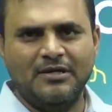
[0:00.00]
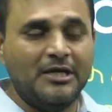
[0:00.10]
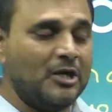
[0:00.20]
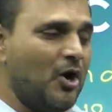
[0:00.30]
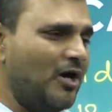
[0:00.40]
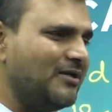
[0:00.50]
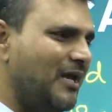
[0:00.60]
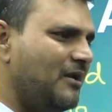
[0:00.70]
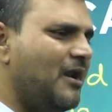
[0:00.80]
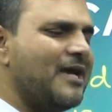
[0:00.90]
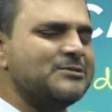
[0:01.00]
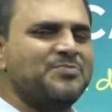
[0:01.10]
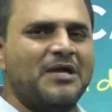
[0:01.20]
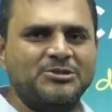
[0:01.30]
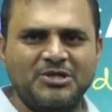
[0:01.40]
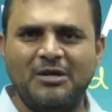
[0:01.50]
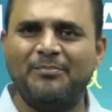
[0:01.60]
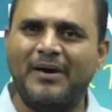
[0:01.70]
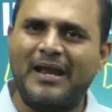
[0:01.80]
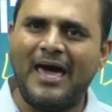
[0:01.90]
He got 8 lakhs pension
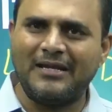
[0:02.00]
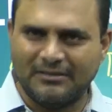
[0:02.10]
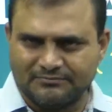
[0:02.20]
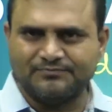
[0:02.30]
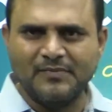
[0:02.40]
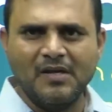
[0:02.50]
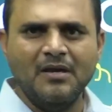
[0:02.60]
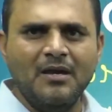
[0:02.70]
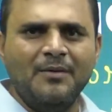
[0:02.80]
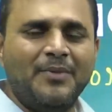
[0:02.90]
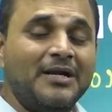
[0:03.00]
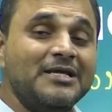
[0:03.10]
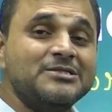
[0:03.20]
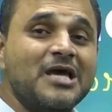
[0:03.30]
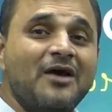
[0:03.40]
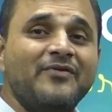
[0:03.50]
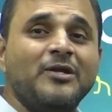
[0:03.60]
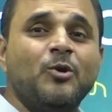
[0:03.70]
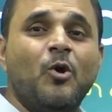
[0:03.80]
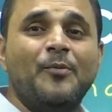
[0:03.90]
per annum, but he is
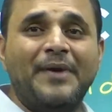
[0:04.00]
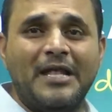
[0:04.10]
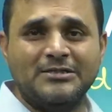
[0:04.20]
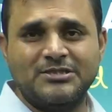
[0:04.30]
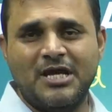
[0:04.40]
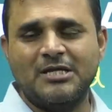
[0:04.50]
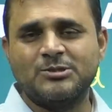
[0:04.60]
having no male child.